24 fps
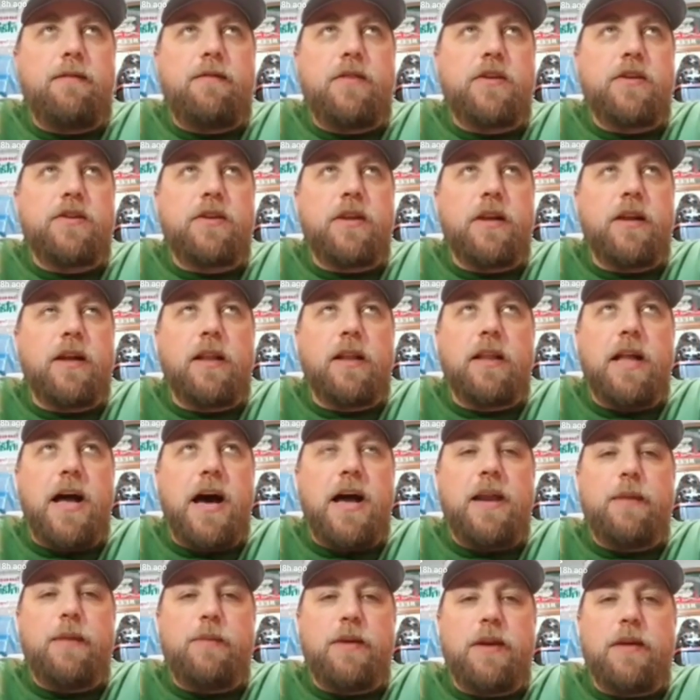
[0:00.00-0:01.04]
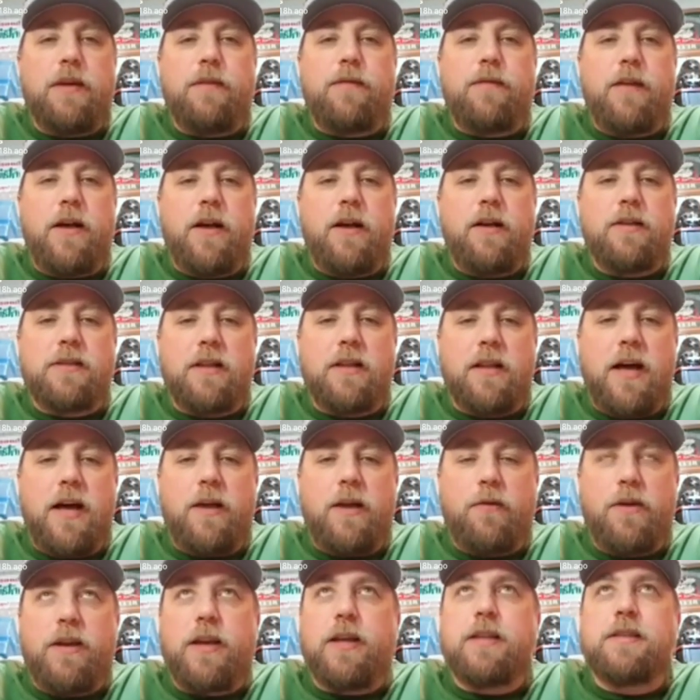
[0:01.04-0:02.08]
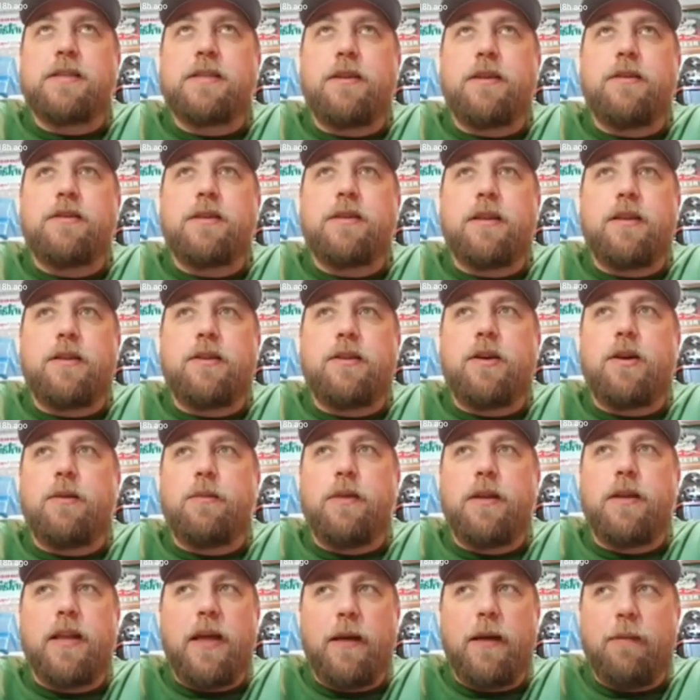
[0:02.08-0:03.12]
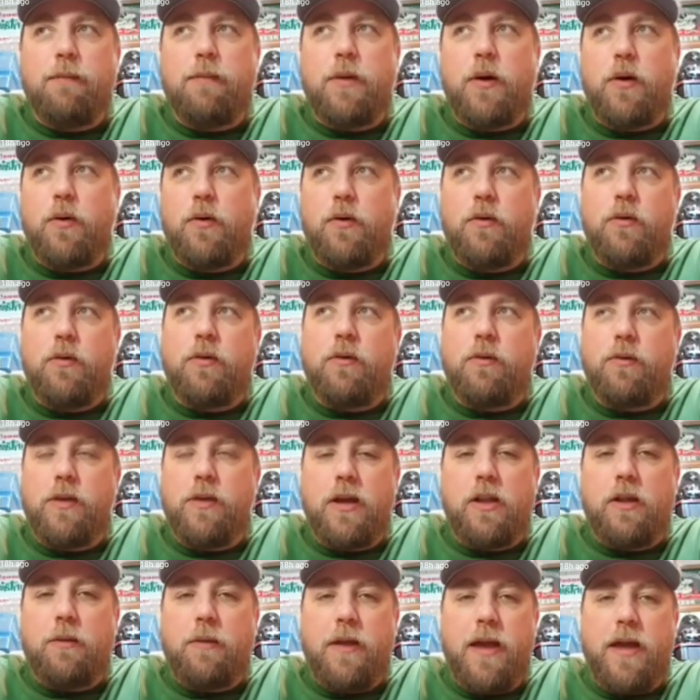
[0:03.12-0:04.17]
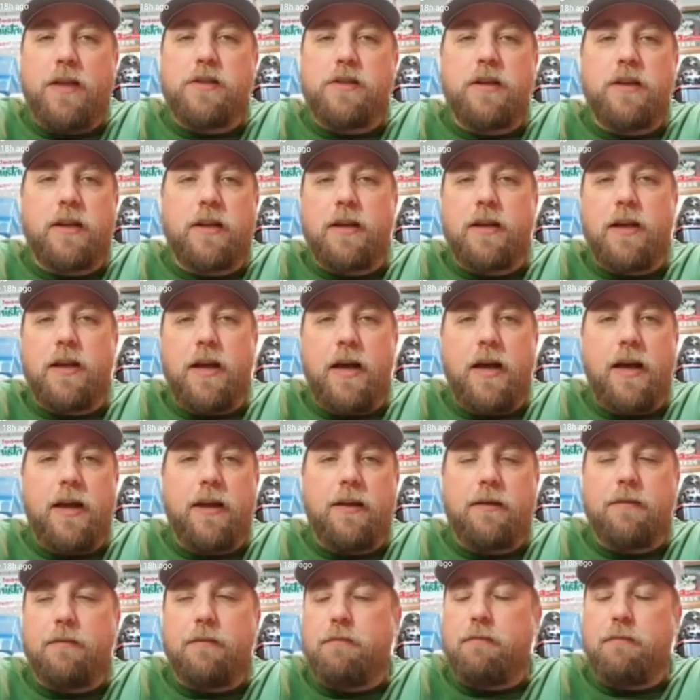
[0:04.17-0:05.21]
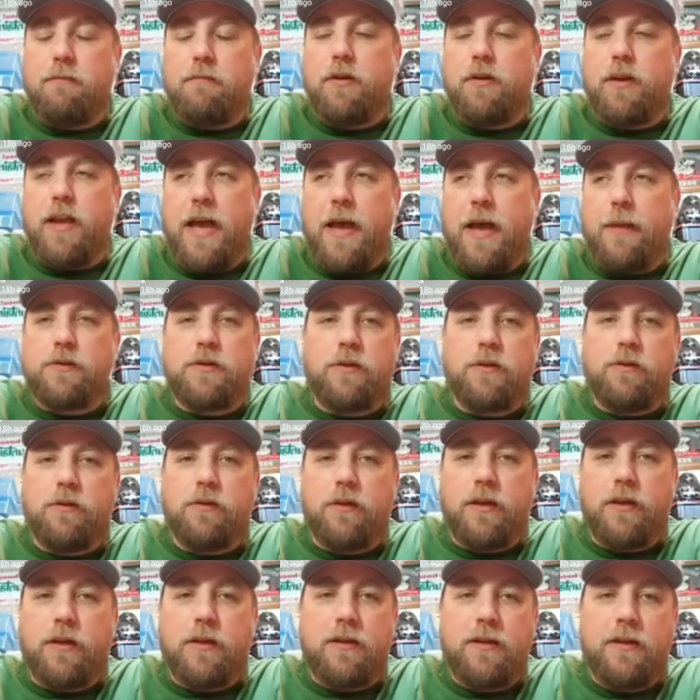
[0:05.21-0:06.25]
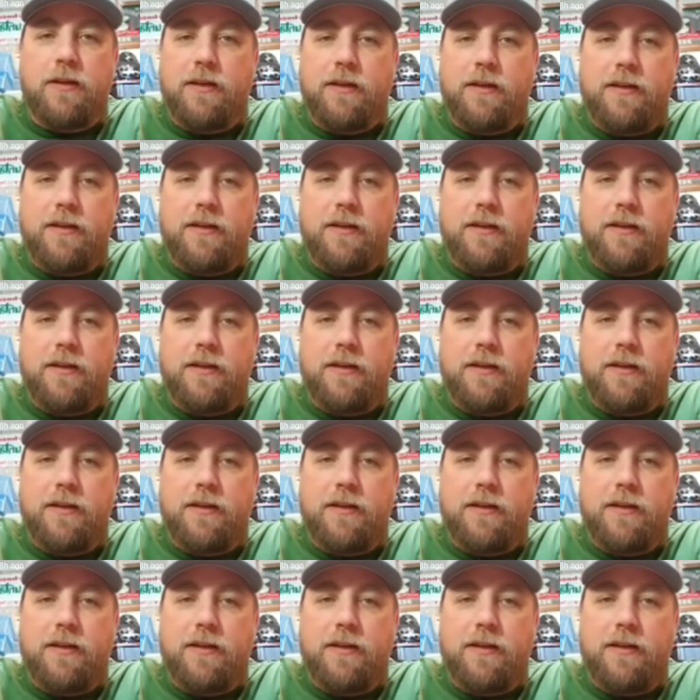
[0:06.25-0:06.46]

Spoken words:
fishing a lot of BFLs and a lot of weekend series on the tournament. That bone yellow magic, I would absolutely